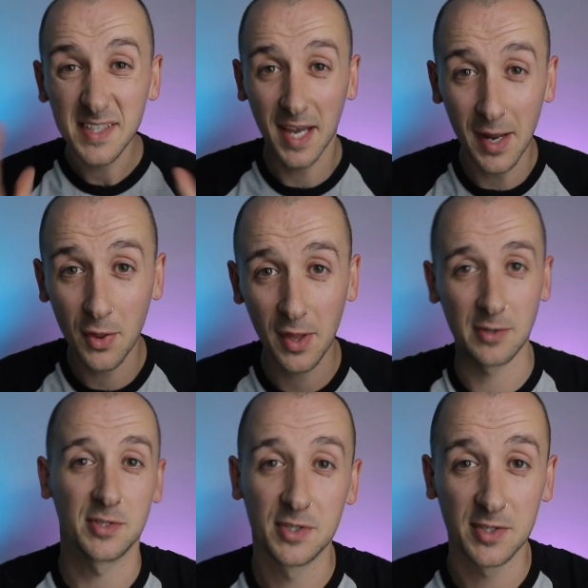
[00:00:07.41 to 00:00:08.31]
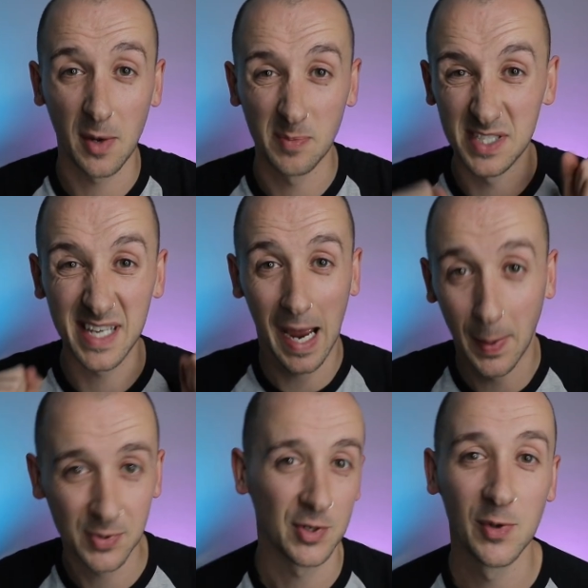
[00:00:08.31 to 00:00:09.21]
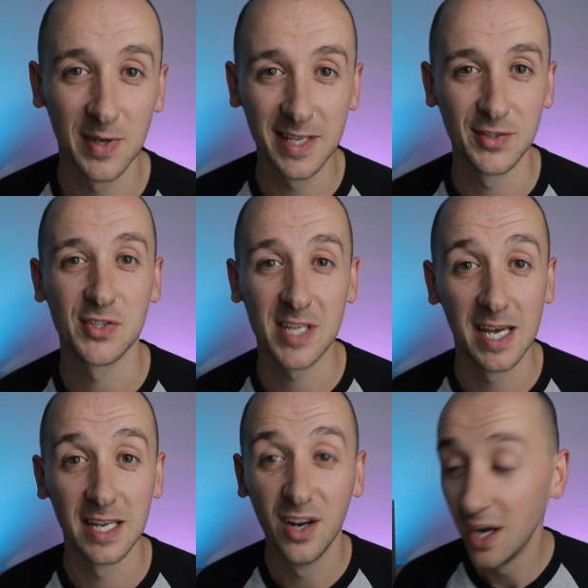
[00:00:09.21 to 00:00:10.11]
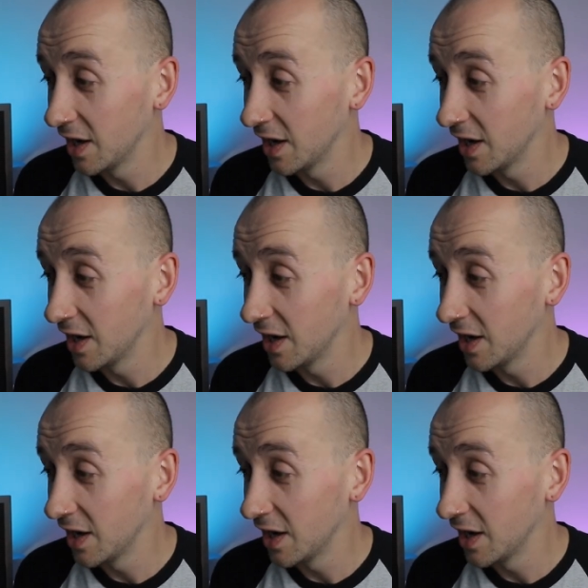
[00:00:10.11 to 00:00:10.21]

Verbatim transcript: ten thousand subs is absolutely insane.